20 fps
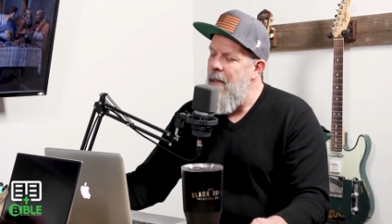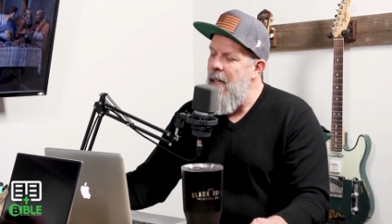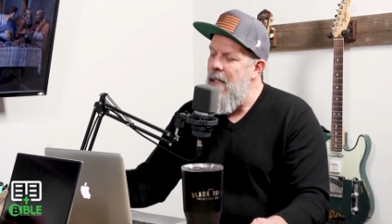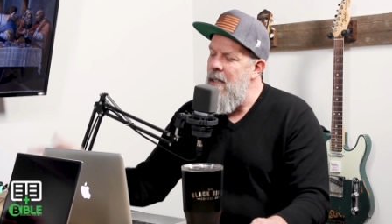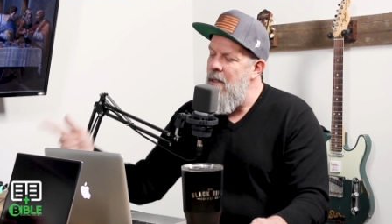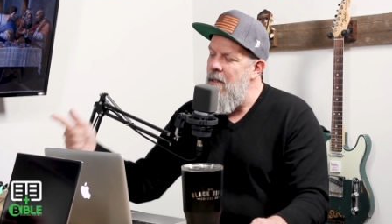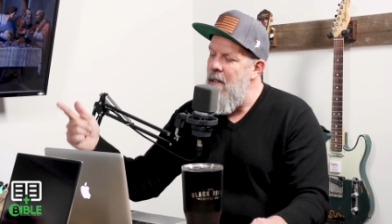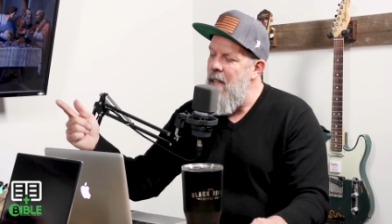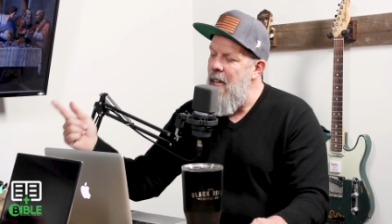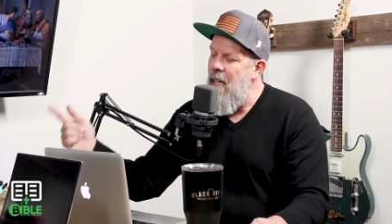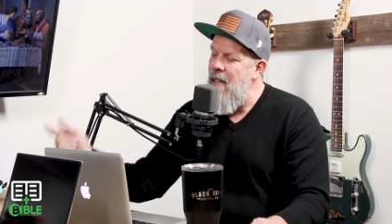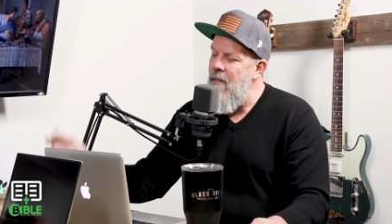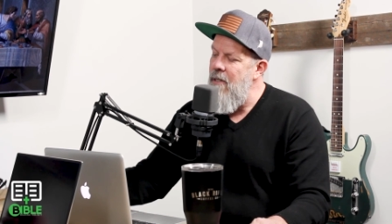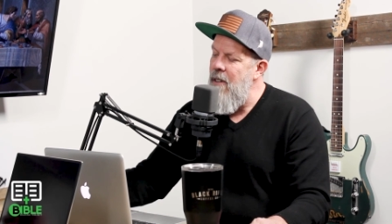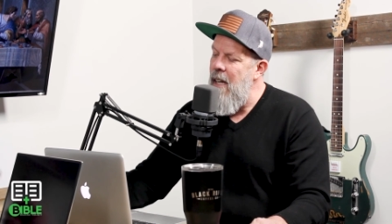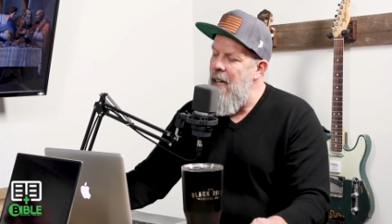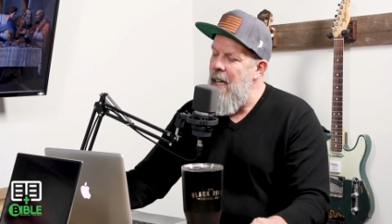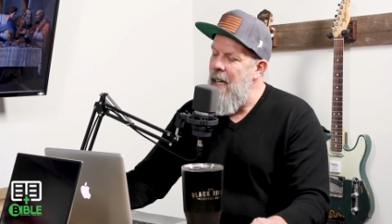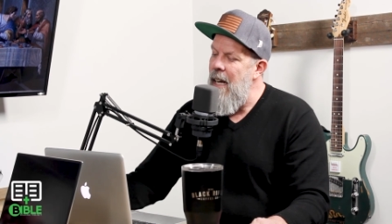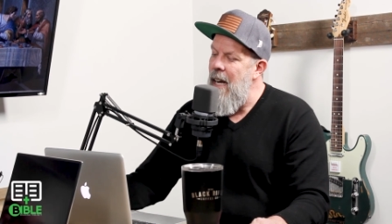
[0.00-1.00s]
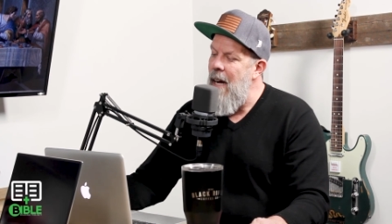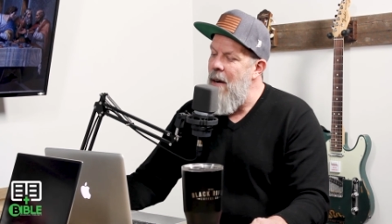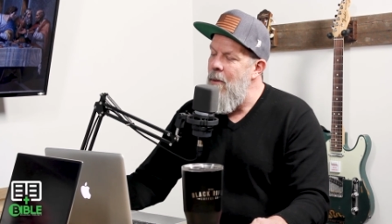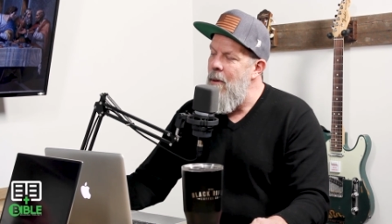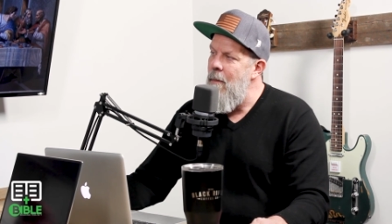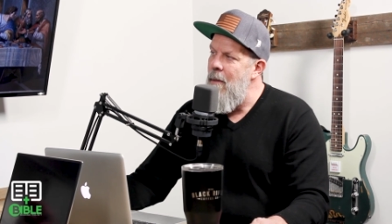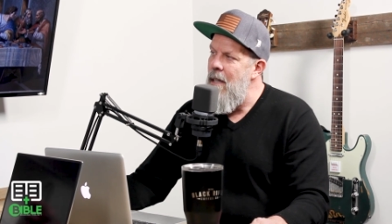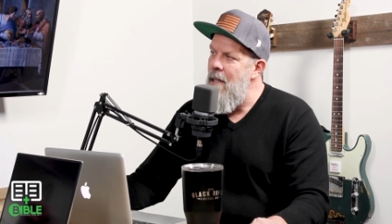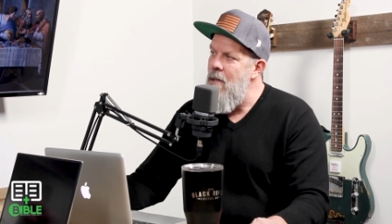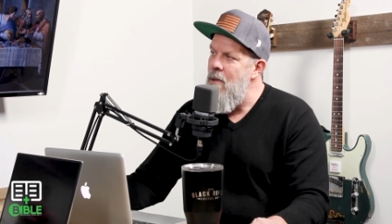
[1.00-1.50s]
And dude, thank you for hanging
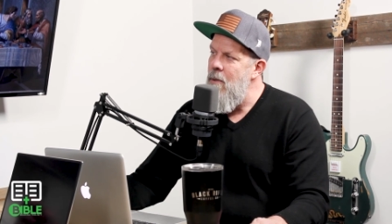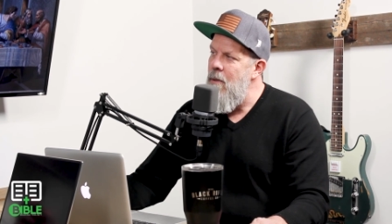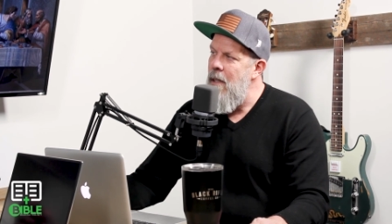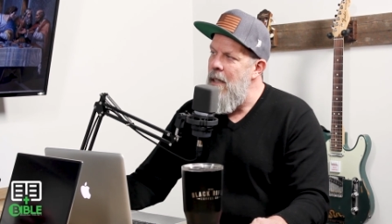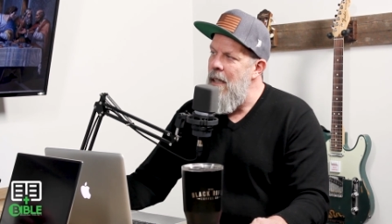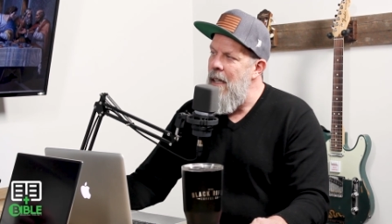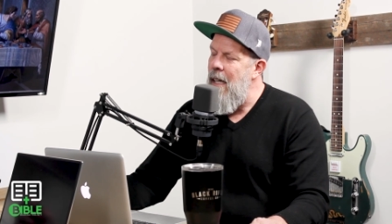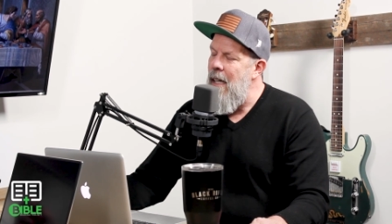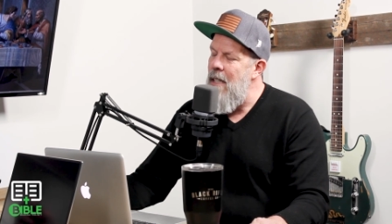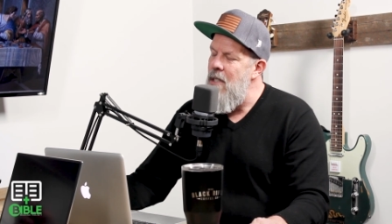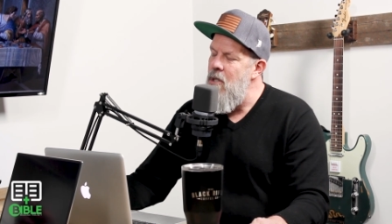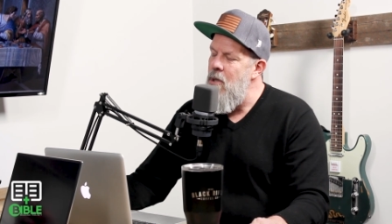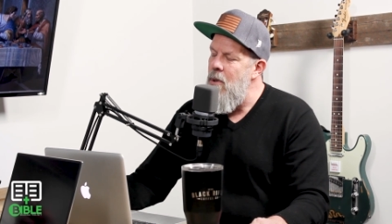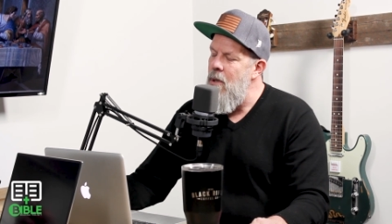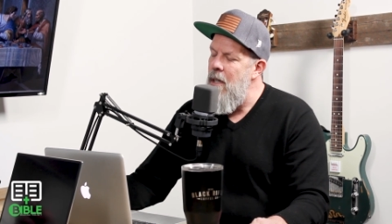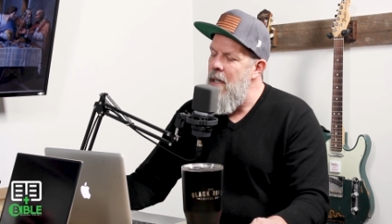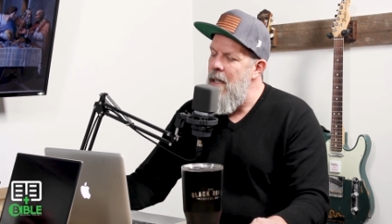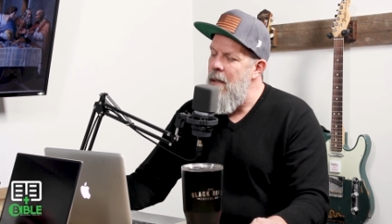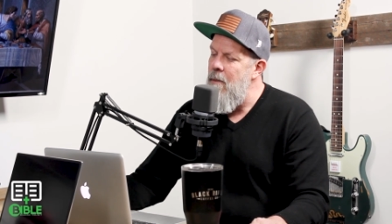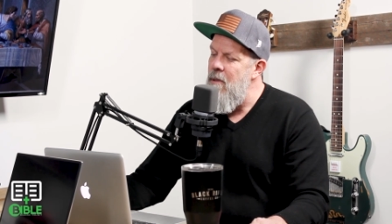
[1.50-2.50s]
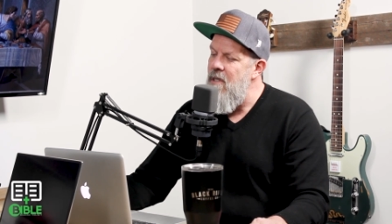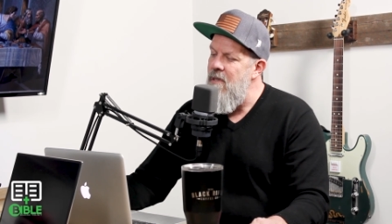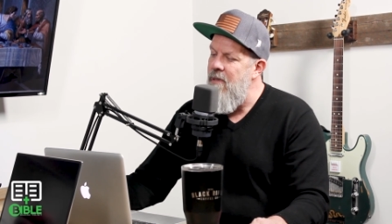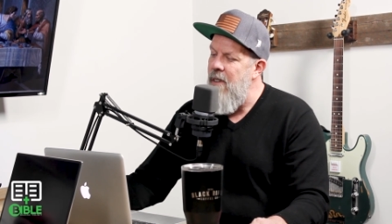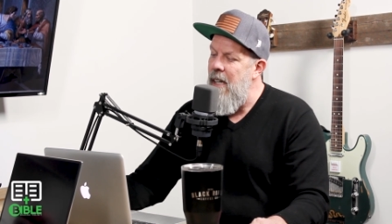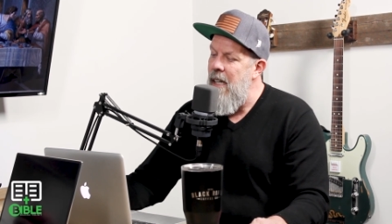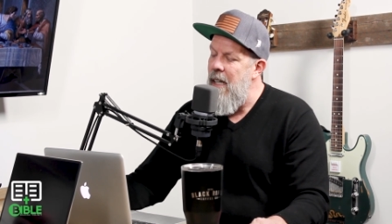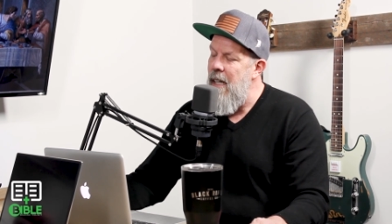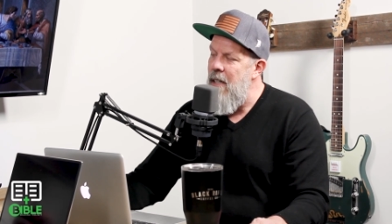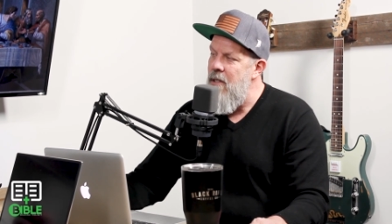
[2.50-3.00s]
out with me thank this you. week. I enjoyed it. It was
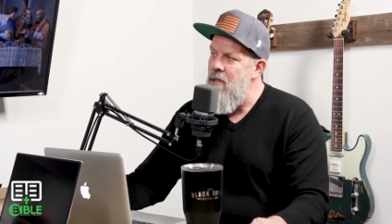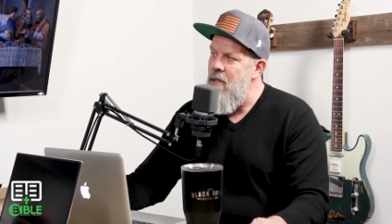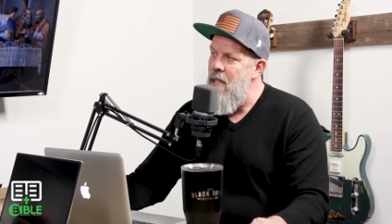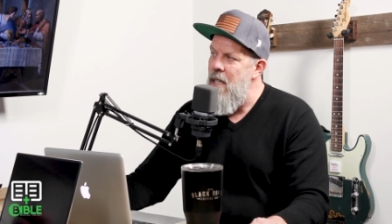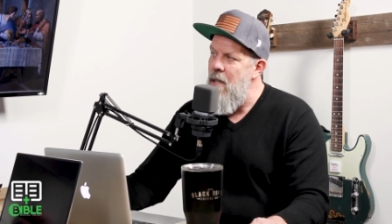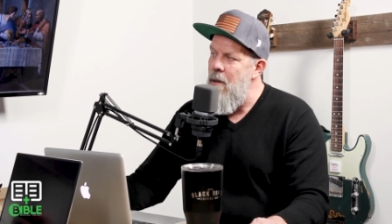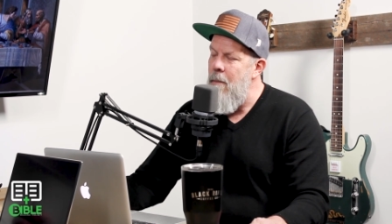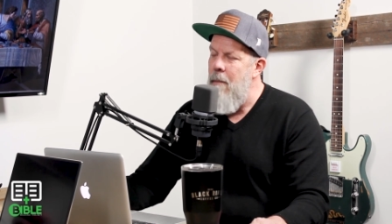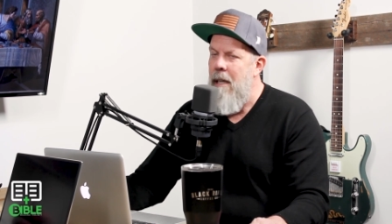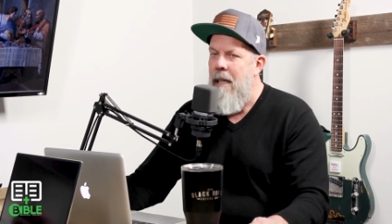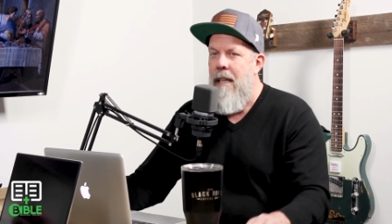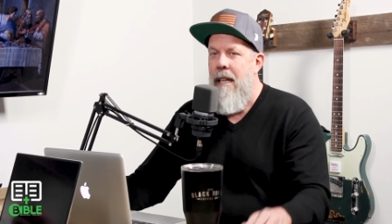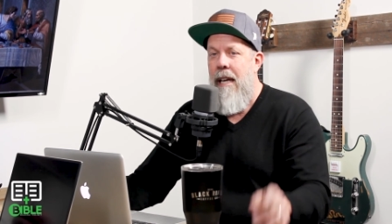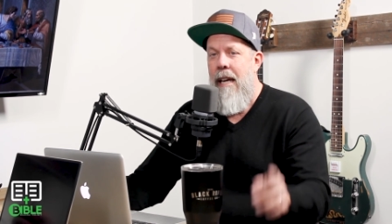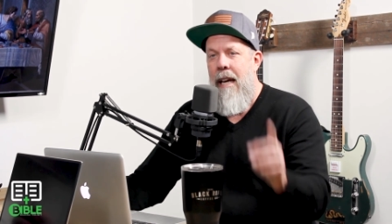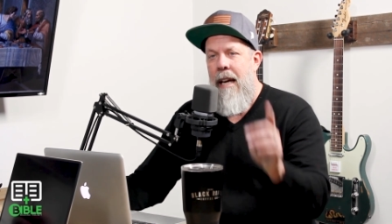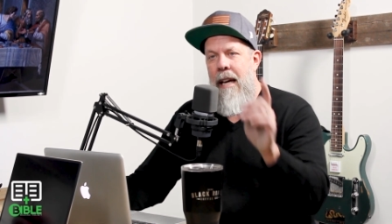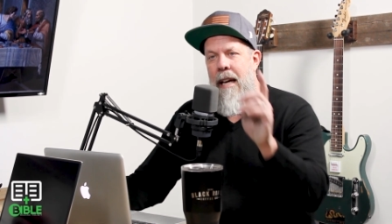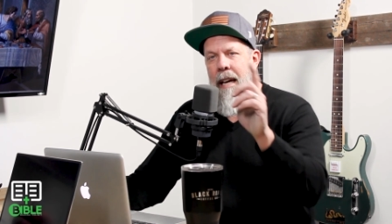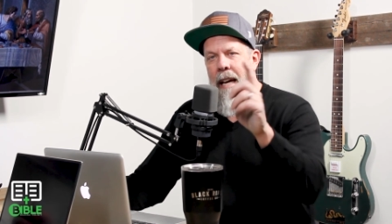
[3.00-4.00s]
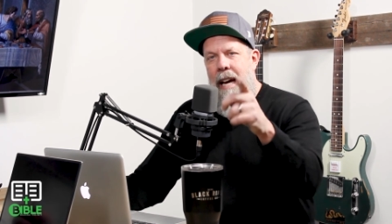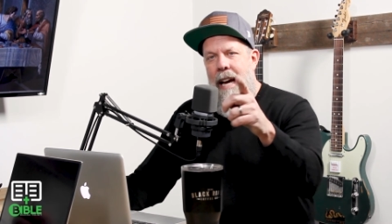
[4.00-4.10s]
fun. I'll see you Monday.